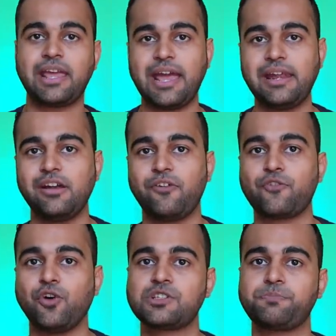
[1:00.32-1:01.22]
again, of
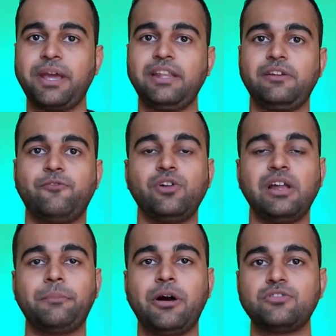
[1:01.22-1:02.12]
course, pay the
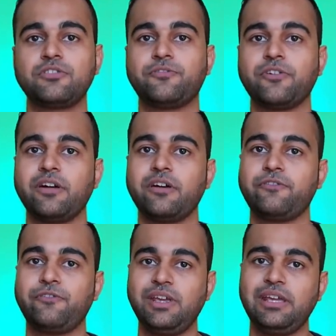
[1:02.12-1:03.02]
full amount of
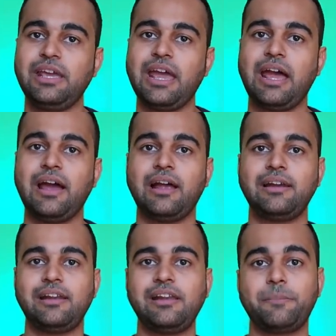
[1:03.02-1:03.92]
uh, fee
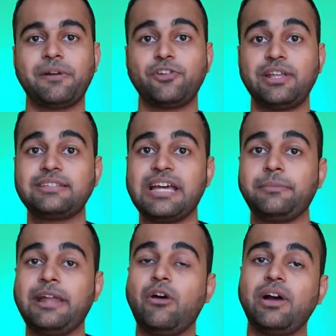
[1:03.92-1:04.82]
and reappear for the
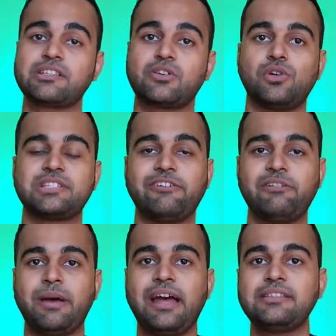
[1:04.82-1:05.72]
exam. Now I scored
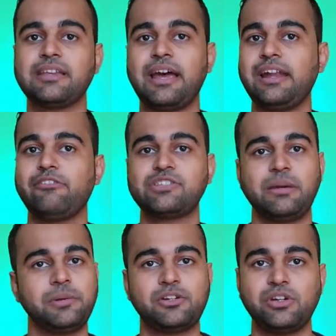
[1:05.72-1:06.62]
seven bands and I was
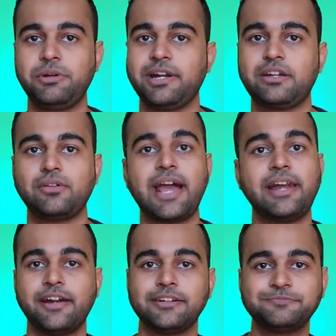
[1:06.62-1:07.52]
able to immigrate to
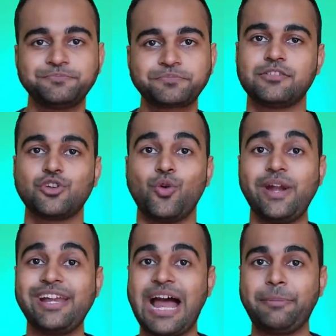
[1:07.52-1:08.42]
Canada. So
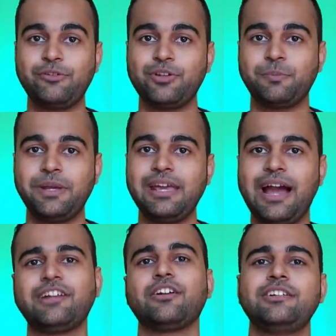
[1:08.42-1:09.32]
when it happened with me,
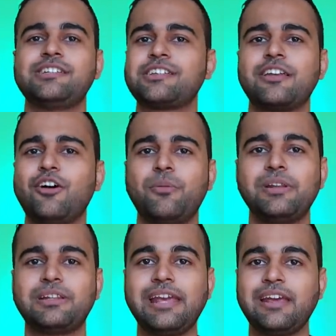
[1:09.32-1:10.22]
I thought it's just a
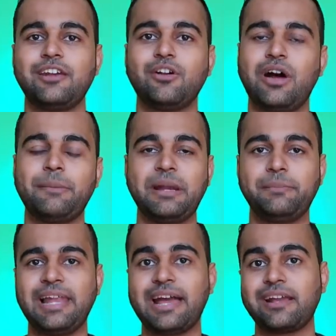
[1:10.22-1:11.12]
normal thing. You know, I might
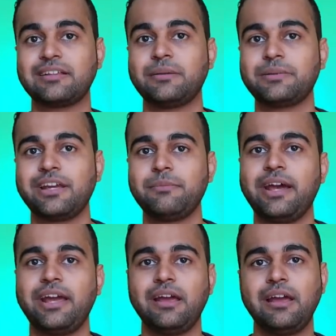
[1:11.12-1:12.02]
be lacking something in
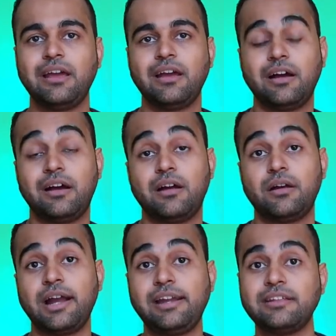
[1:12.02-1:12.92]
my uh,
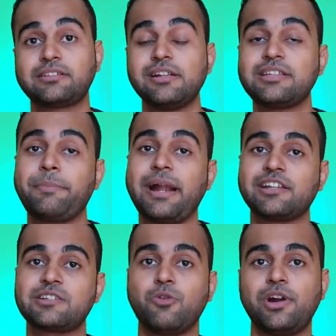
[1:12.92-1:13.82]
writing skills. I
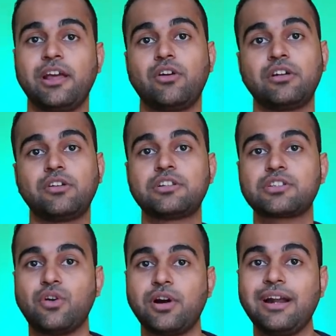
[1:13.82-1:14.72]
practiced more and I got good
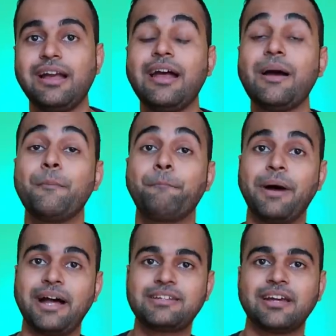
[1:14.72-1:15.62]
score.
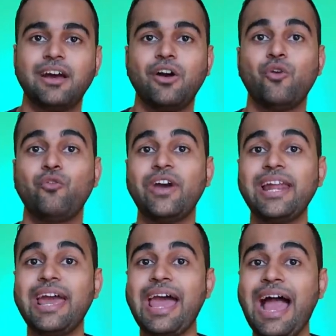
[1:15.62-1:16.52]
But when
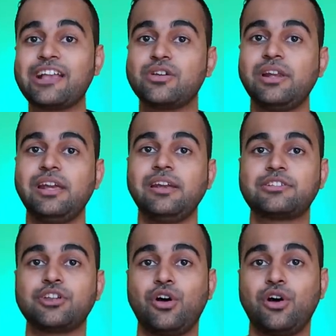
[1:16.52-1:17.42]
I actually
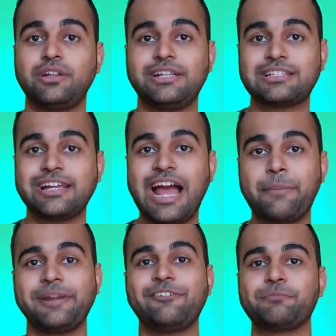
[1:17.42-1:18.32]
saw this thing
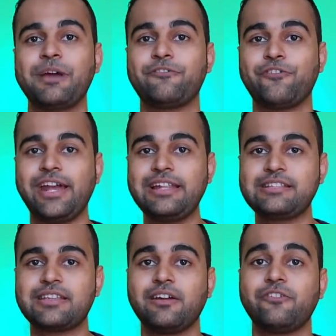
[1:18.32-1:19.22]
happening with my
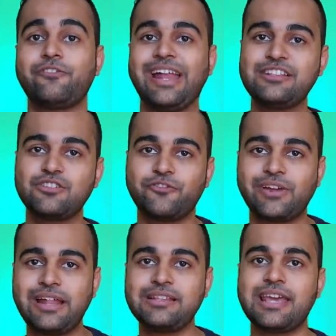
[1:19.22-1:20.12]
friends, friends of
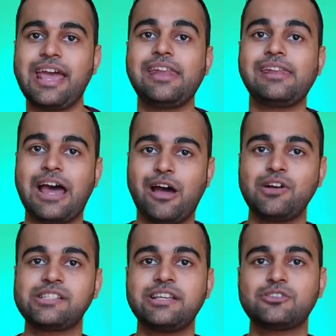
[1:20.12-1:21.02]
friends, and now
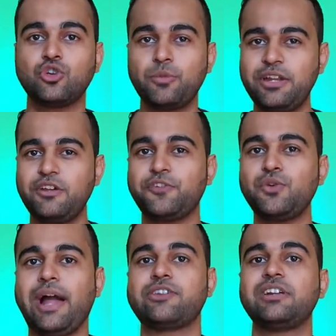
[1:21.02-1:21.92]
I see so many of
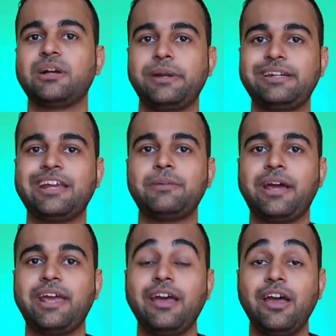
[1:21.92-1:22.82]
you actually commenting in
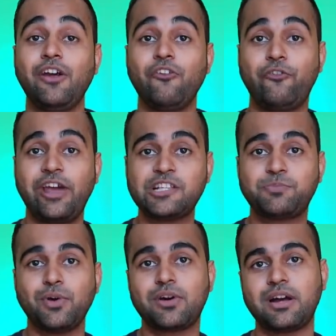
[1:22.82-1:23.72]
my
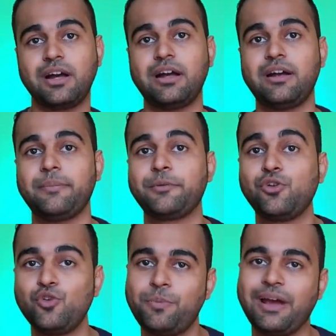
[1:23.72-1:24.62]
Facebook uh,
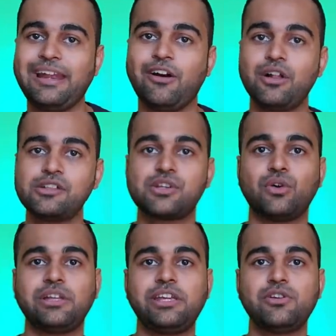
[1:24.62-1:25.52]
group and
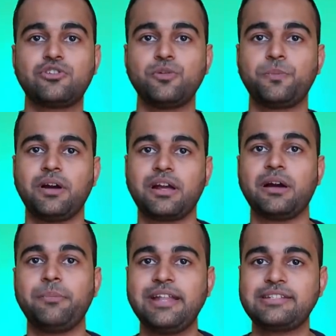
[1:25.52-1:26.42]
also the YouTube
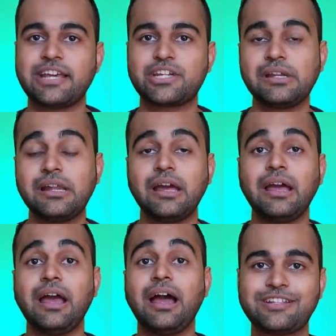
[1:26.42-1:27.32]
comment section.
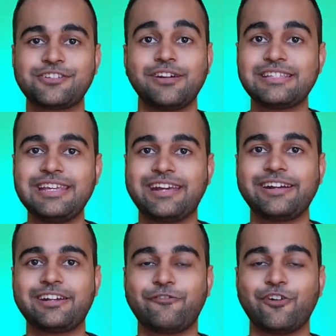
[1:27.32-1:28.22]
It's not a
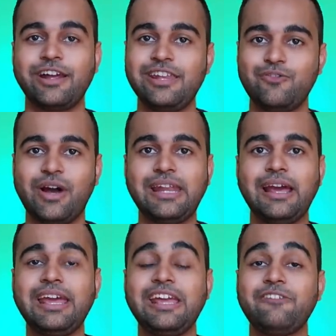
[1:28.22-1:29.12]
secret for
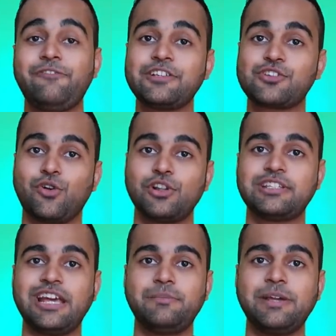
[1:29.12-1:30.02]
anyone if we score
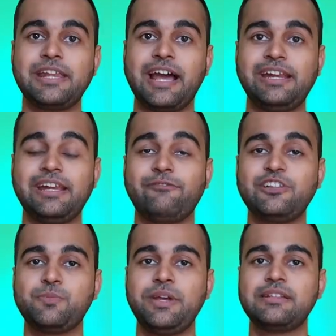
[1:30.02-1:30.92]
CLB9
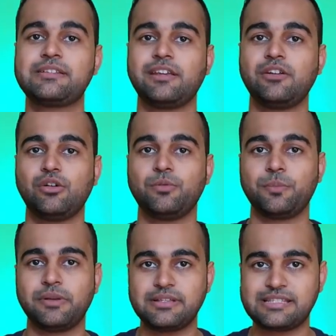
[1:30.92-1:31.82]
which means you know
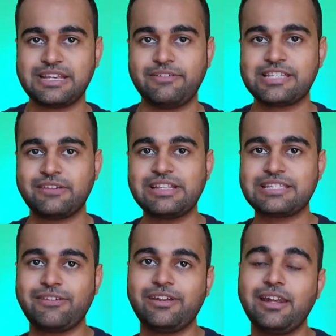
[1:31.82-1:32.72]

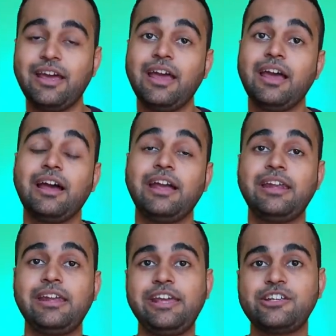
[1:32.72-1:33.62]
777
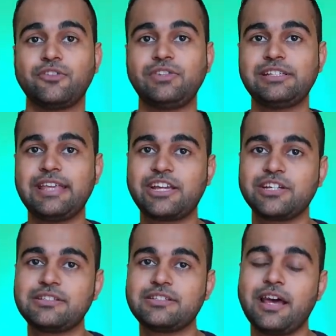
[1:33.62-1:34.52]
in each of these
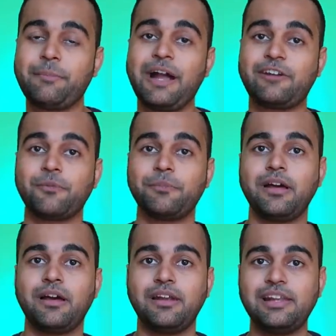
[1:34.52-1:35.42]
sections apart from
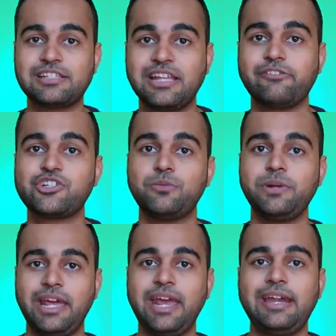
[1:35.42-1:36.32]
uh, listening which should
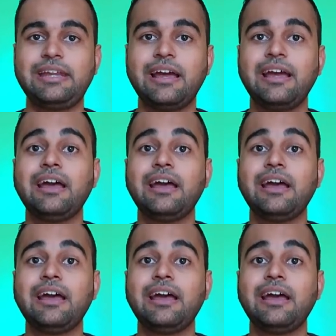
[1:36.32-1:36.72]
be 8